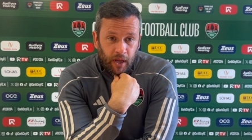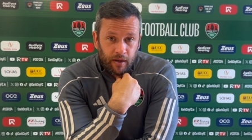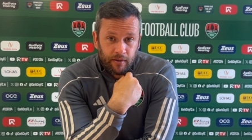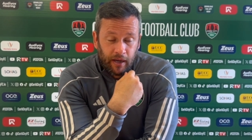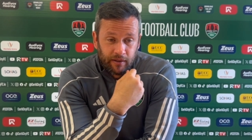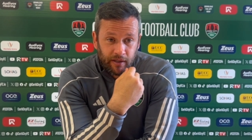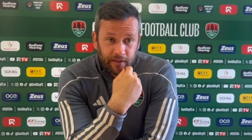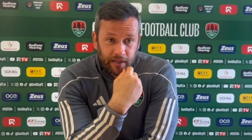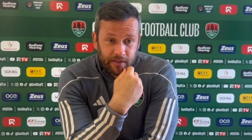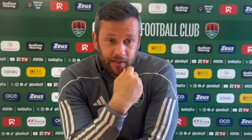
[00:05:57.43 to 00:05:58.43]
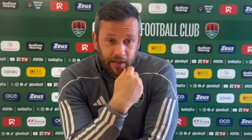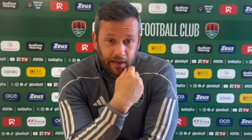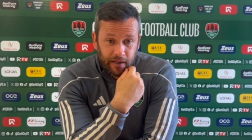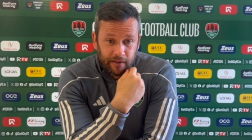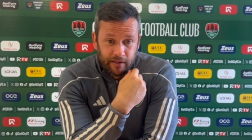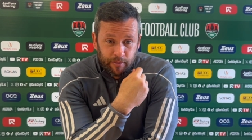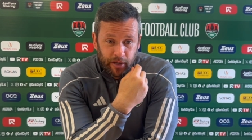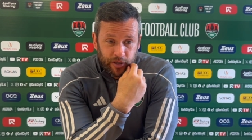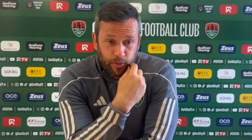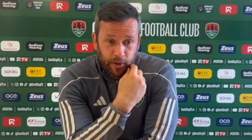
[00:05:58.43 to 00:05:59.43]
Yeah, I think that's a
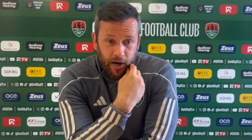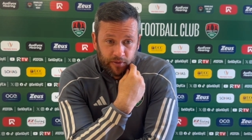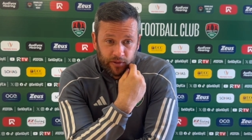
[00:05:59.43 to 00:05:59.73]
major part of it.